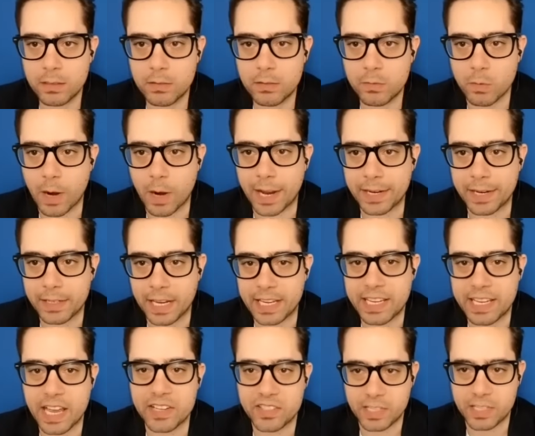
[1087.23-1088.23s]
Right. In
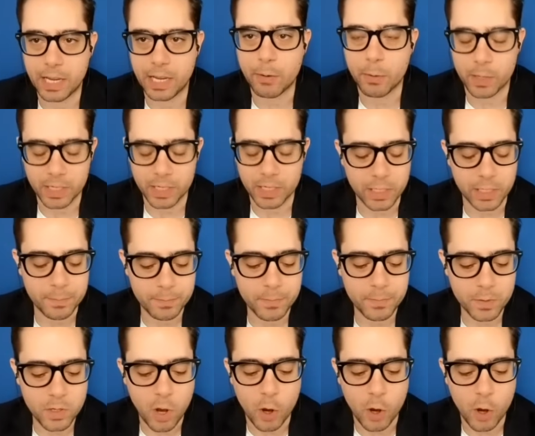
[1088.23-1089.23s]
case they were going to
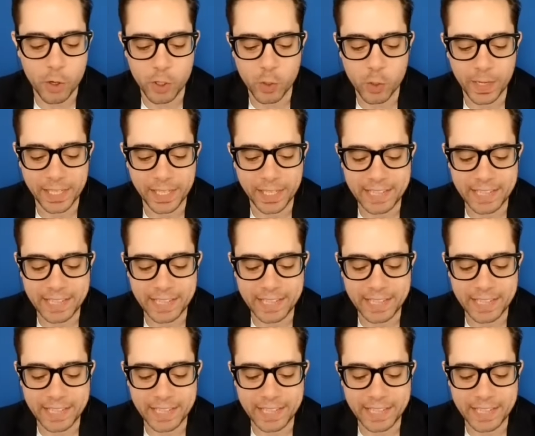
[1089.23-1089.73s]
call you in.